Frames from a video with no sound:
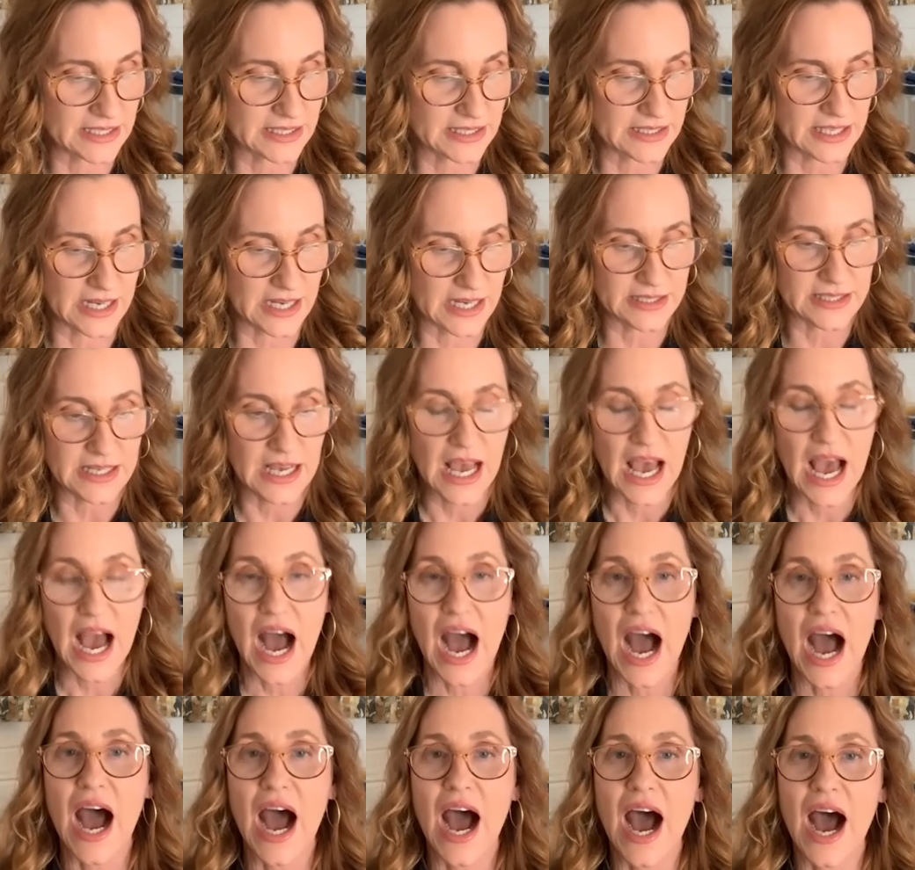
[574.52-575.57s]
success.
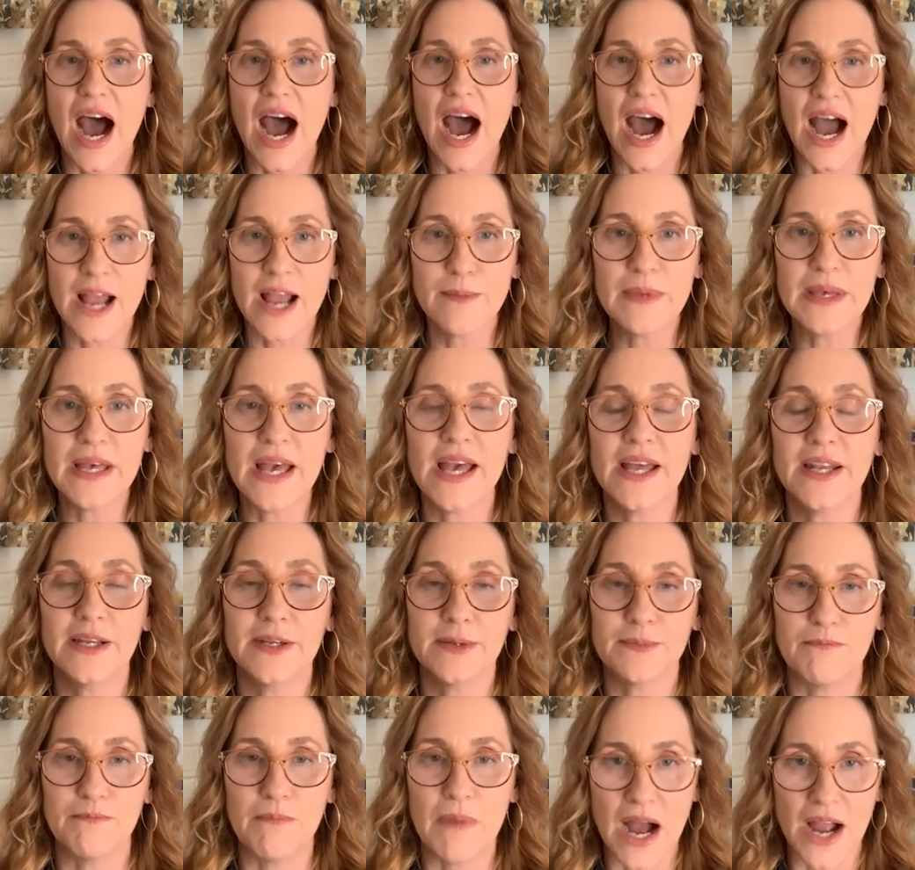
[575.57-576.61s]
I'm an
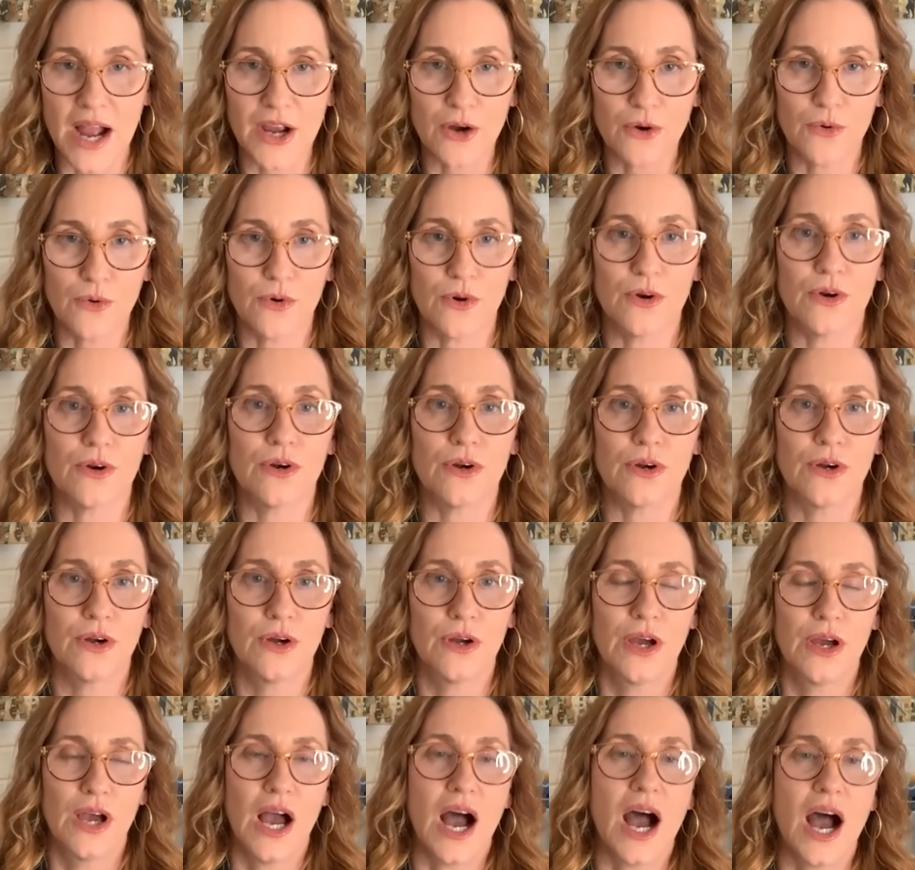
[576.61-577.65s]
admirer.
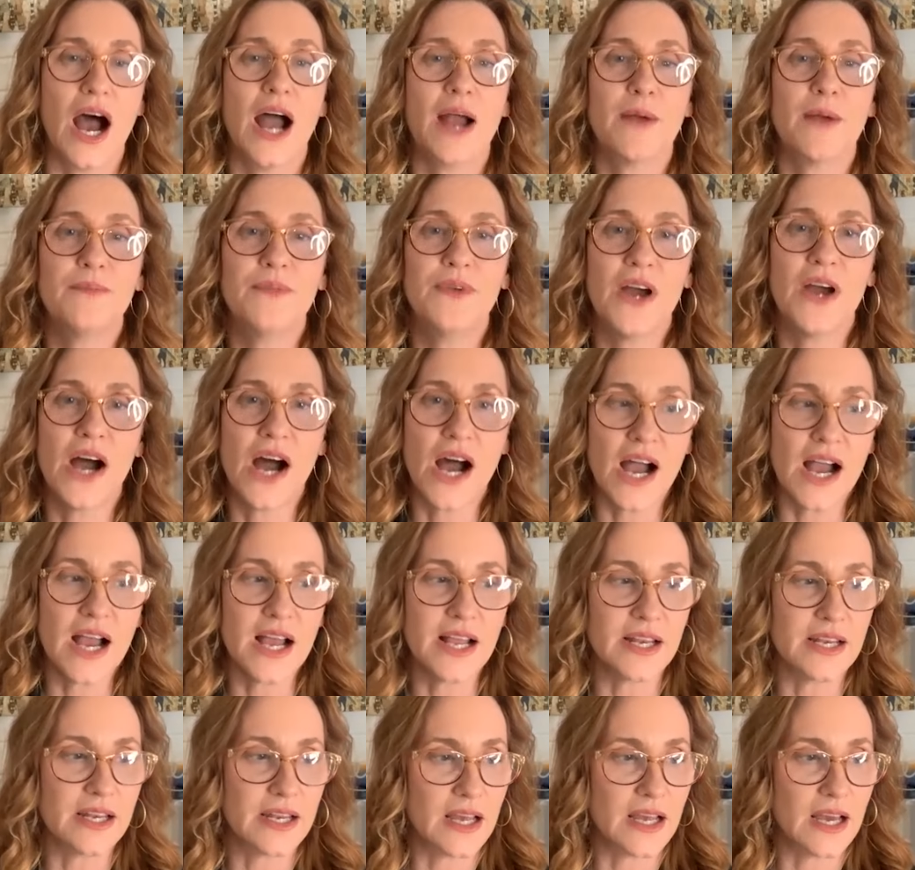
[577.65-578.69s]
I'm
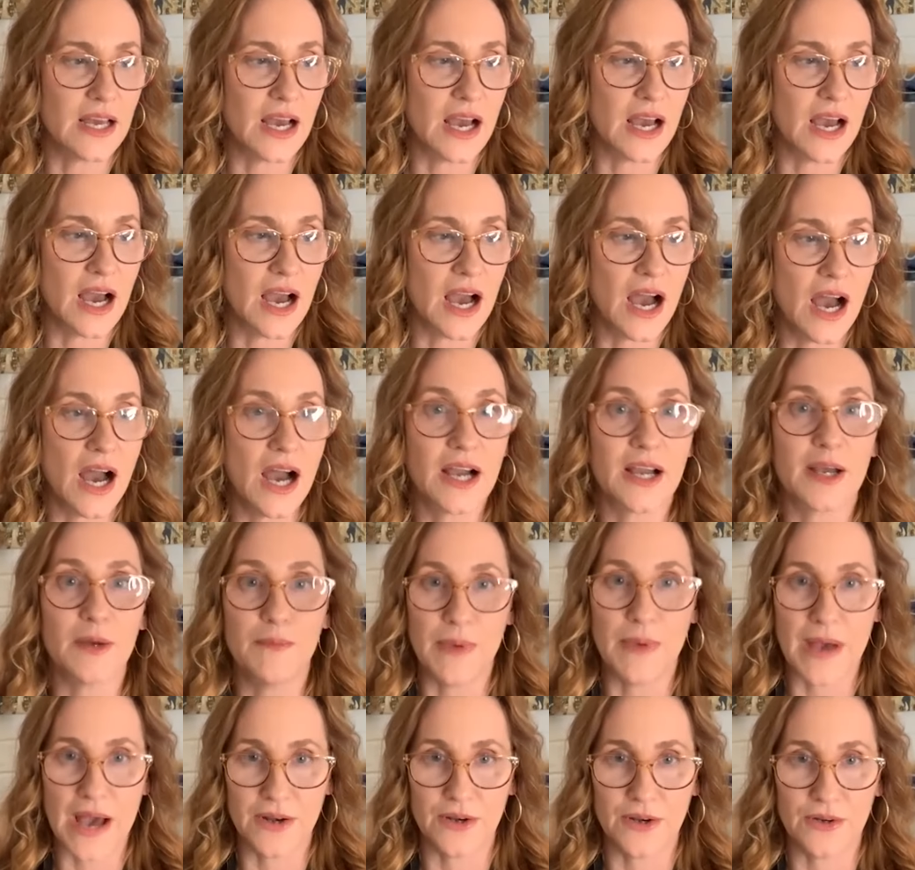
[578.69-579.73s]
not a
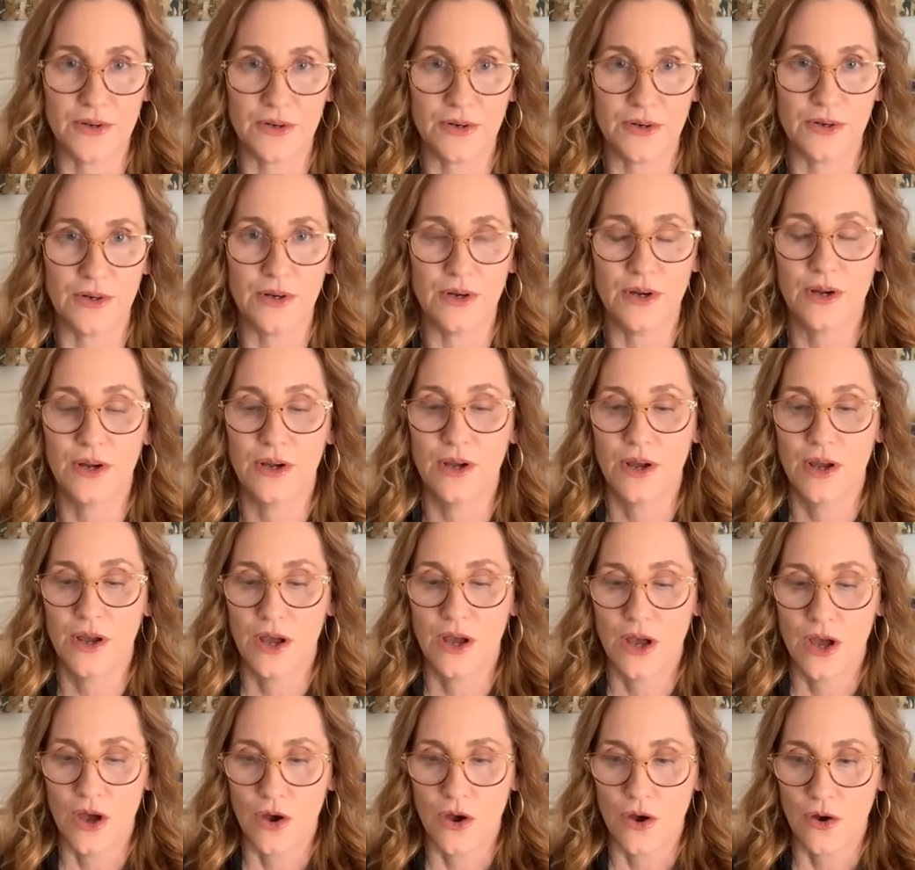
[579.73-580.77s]
competitor.
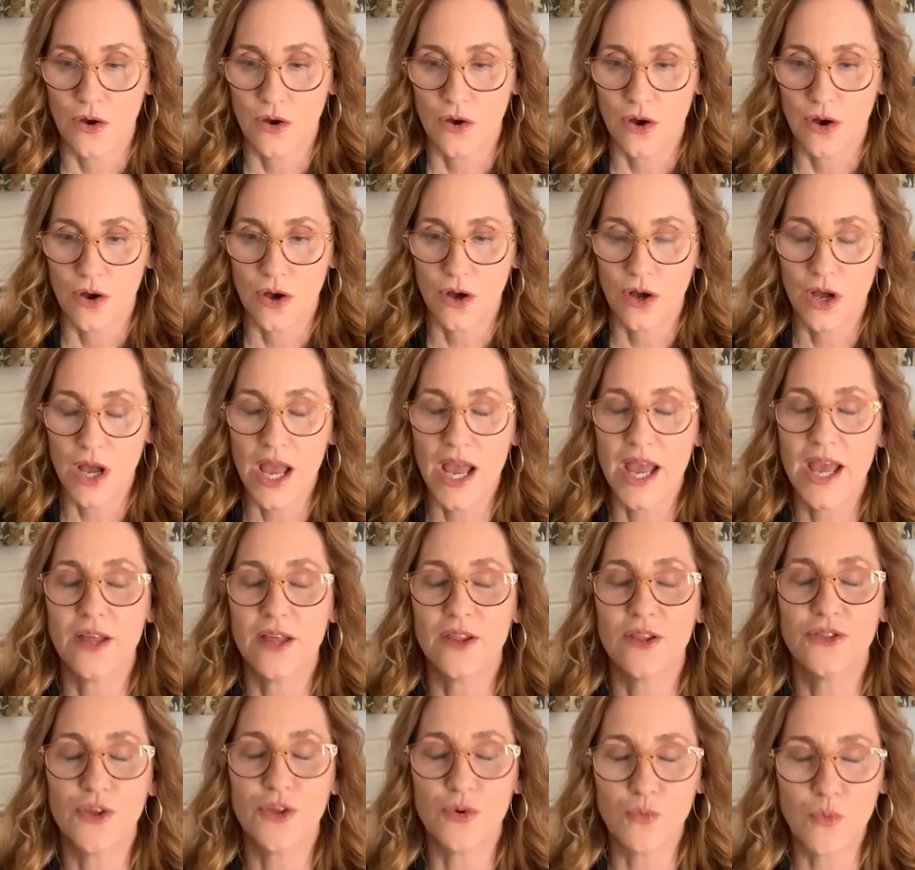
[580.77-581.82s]

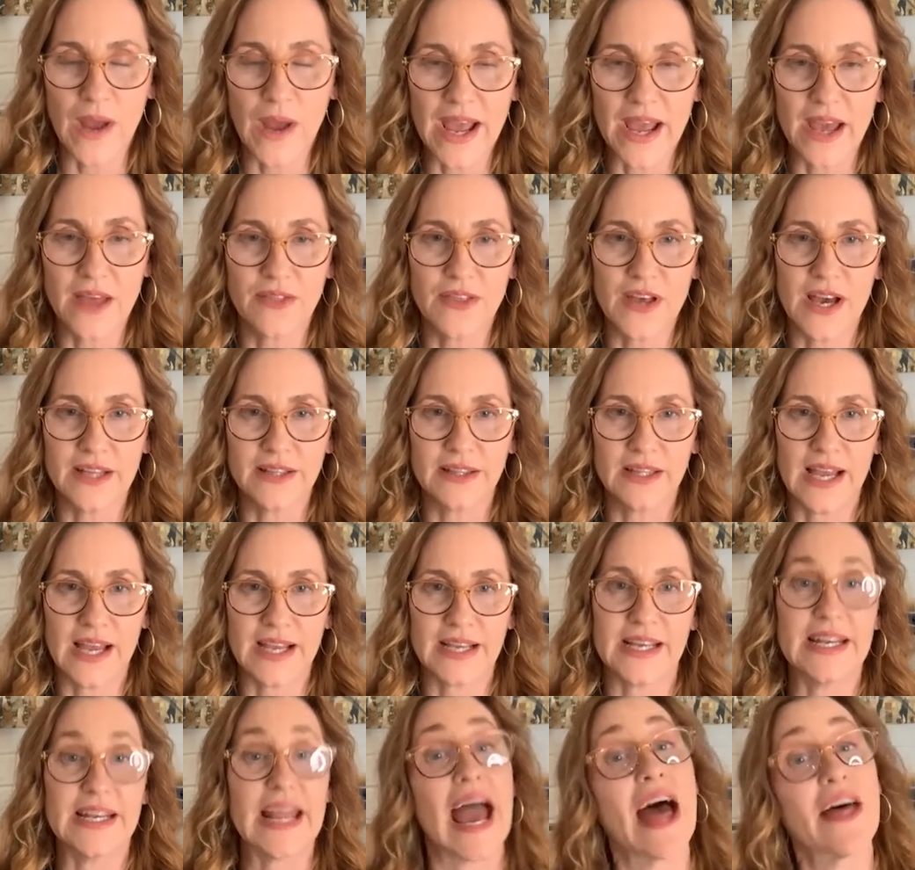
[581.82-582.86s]
Mm-hmm. The way that
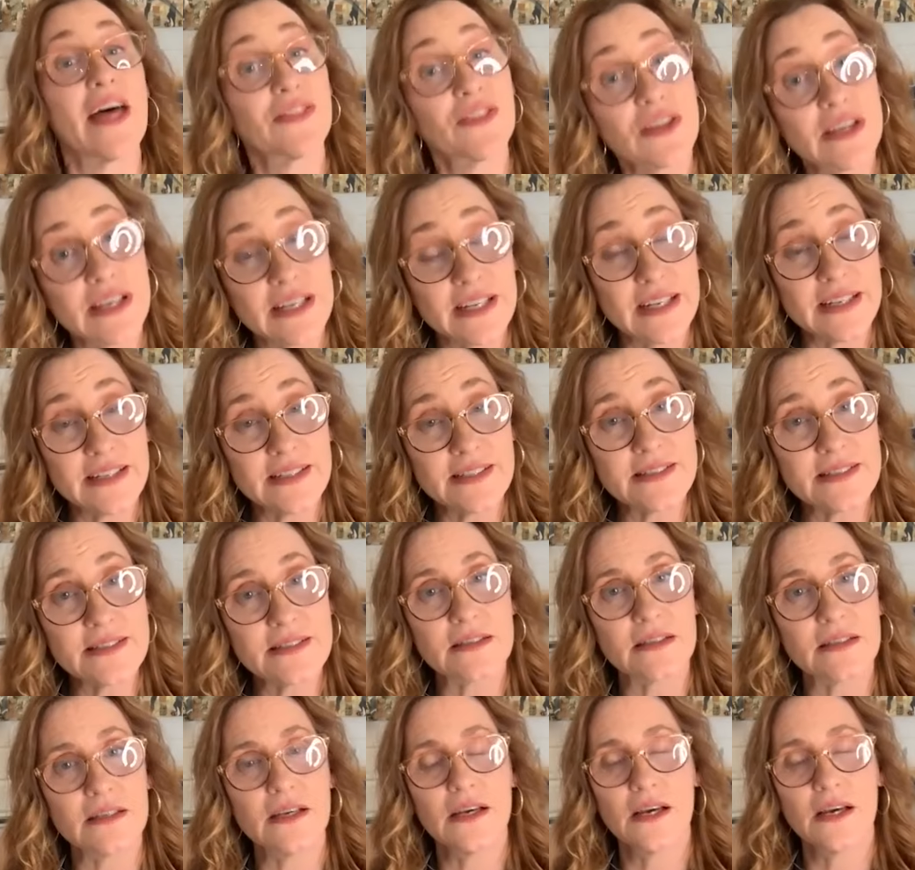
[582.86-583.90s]
like an athlete
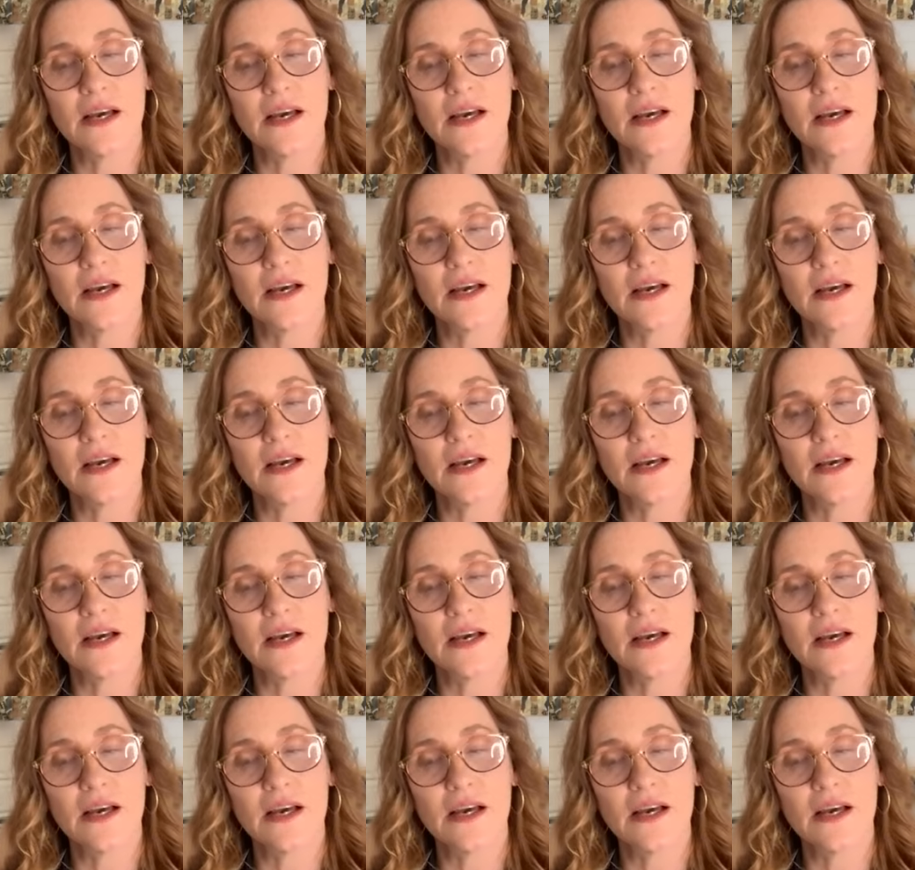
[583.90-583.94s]
is.